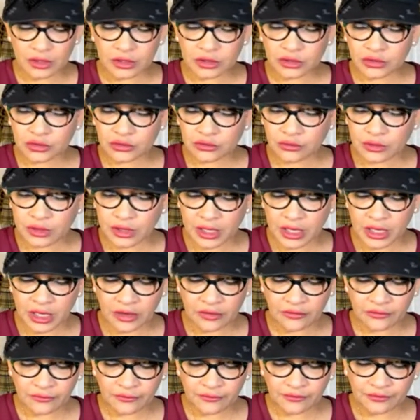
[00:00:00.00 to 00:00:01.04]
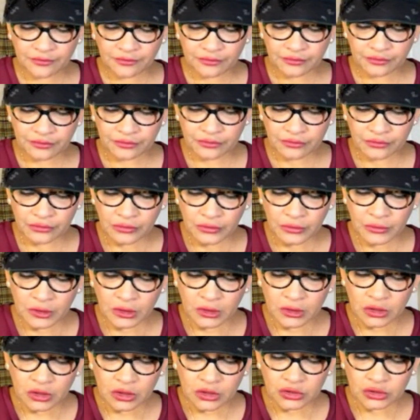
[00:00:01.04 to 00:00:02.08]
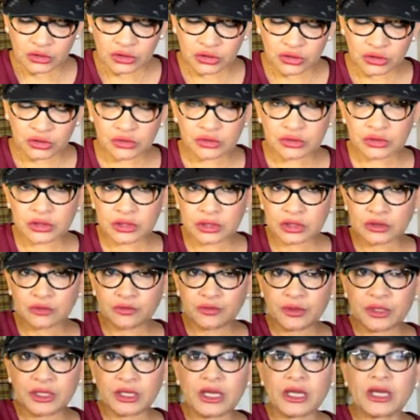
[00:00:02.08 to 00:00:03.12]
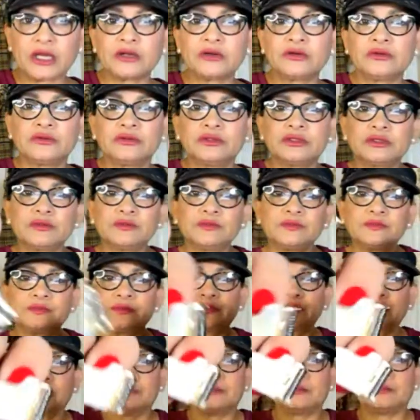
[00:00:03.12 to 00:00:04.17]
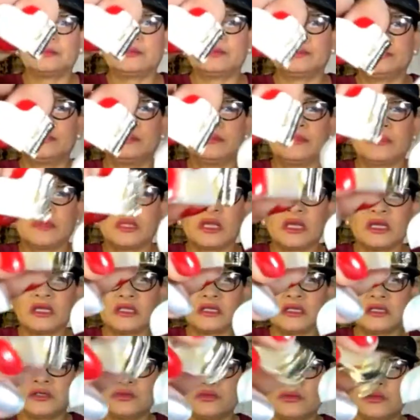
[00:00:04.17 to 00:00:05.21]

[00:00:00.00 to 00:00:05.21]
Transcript: and you know what I have? Two little pianos. And these